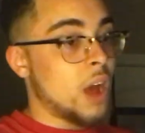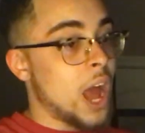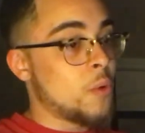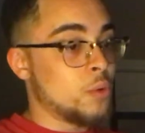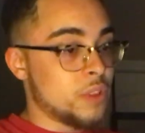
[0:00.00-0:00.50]

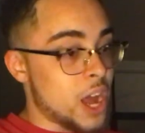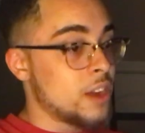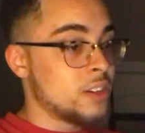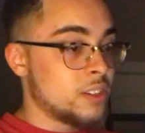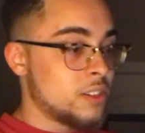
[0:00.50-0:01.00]
I will
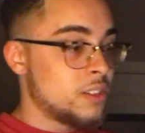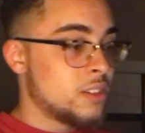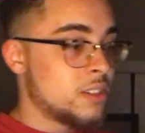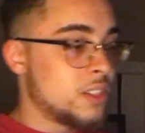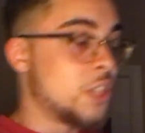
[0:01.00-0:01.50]
not
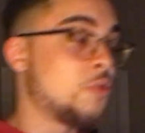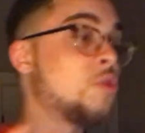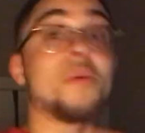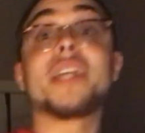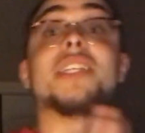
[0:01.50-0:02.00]

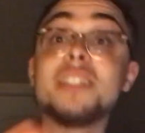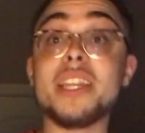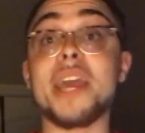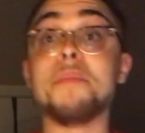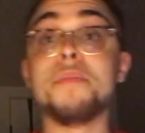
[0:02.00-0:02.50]
disrespect his
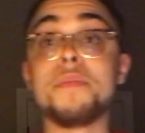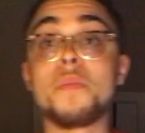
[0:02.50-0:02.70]
name.